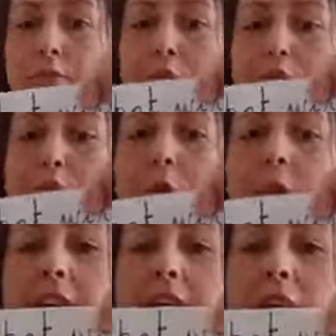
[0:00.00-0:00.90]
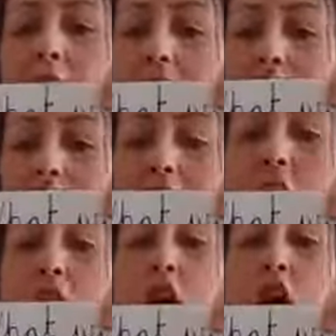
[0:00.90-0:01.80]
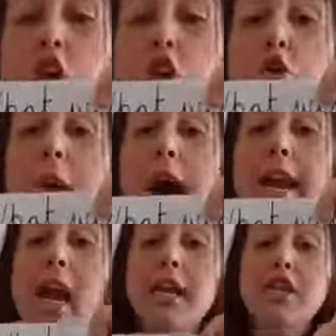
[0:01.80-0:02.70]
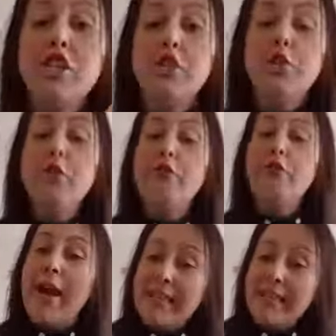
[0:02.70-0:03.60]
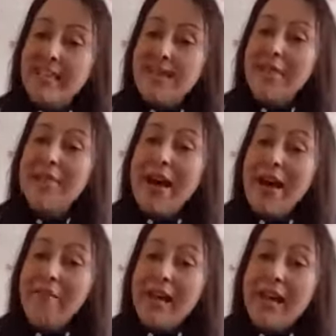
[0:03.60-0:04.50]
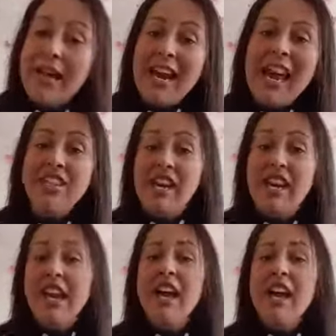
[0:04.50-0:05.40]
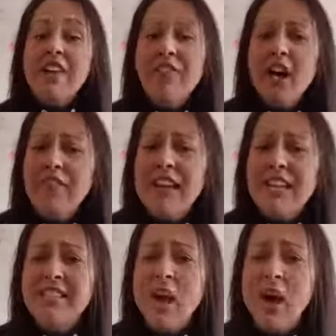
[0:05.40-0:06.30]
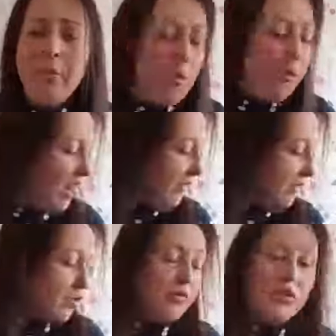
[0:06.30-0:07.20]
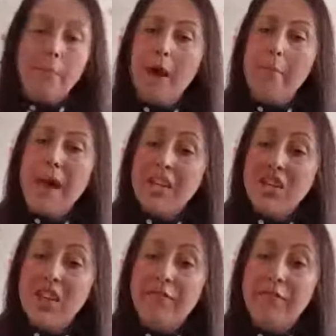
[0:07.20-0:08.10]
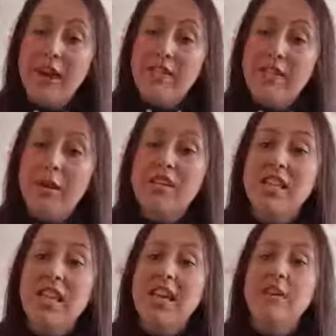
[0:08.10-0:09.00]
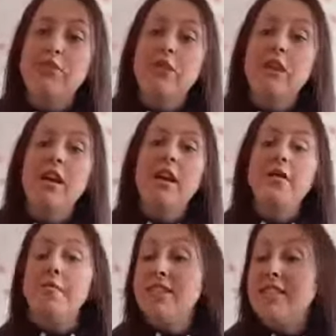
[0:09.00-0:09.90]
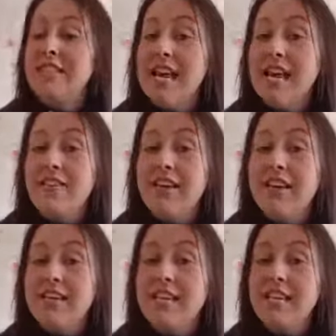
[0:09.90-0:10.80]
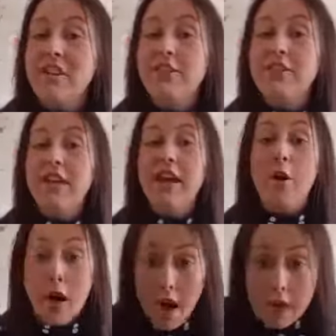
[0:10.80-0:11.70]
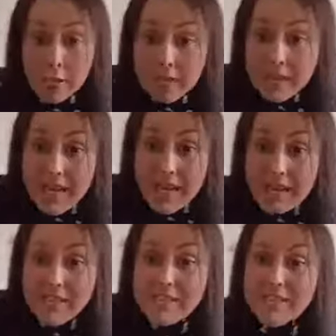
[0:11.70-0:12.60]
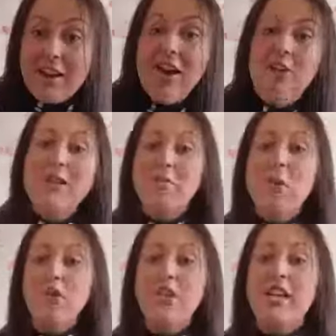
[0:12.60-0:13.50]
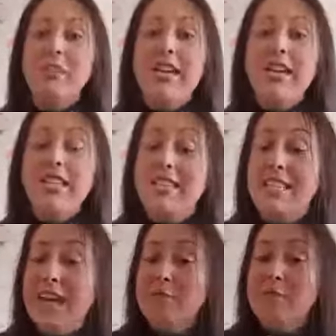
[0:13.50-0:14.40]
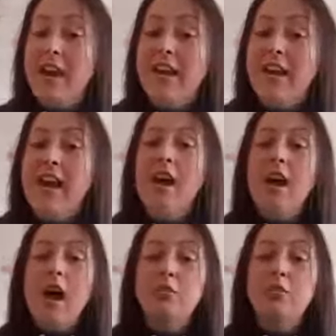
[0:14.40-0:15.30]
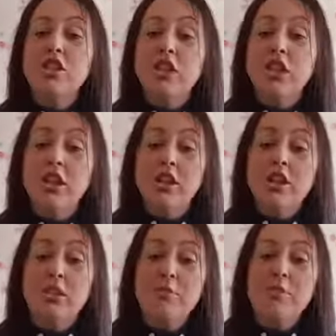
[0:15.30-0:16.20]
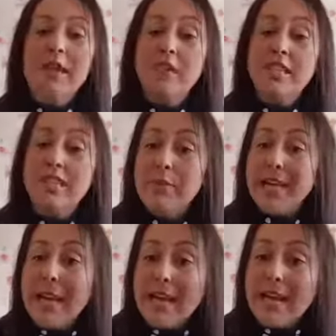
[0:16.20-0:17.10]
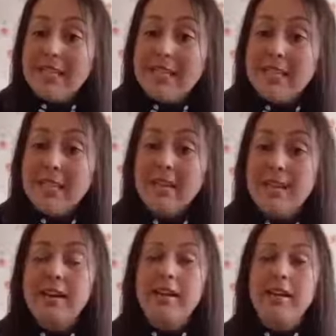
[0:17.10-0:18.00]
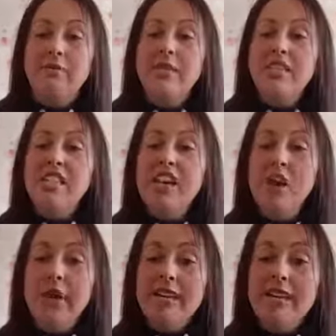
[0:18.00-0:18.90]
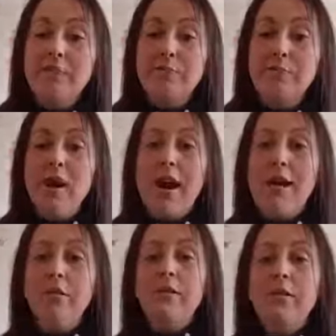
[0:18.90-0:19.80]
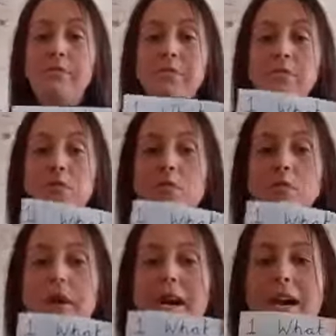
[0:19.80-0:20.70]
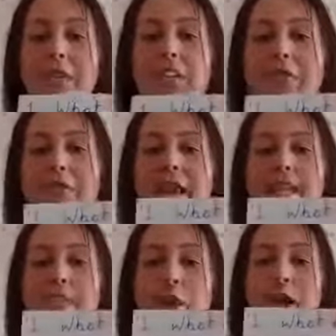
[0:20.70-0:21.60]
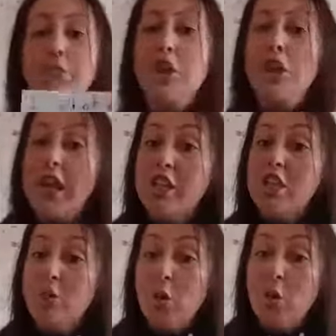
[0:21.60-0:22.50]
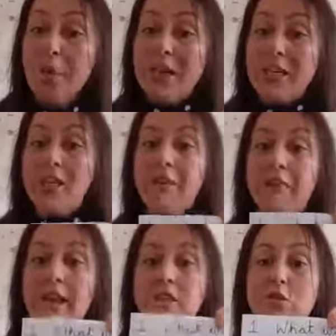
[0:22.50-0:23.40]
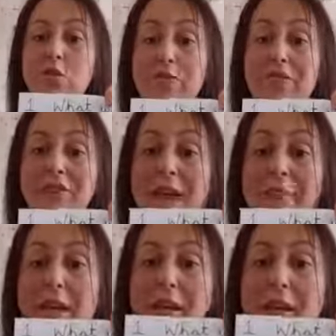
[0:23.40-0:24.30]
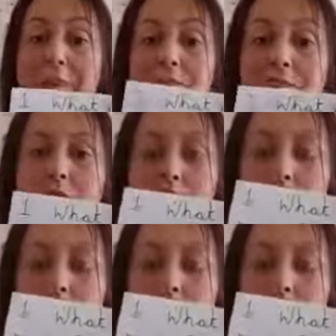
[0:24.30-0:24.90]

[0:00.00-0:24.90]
Ooh, it's a bit wonky-donkey, isn't it? You might like to do your friends and family. And actually, if I'd have had time, I would love to have done my Pashley friends. I was thinking of doing Mr. Davis. He often, oh, hi, Mr. Davis. I know he's watching me because he texted me earlier. I was going to do that, Mr. McInnes, Mrs. Lewis, Miss Brown, all my Pashley friends. Perhaps you'd like to do your Pashley friends or some family.